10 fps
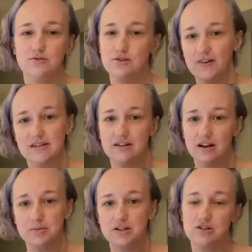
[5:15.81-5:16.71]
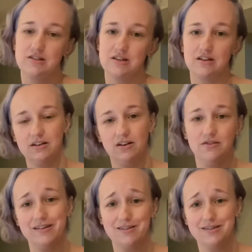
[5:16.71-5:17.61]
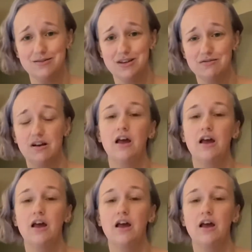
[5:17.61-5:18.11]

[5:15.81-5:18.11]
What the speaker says: fancy top stitches that, you know, they look so cute.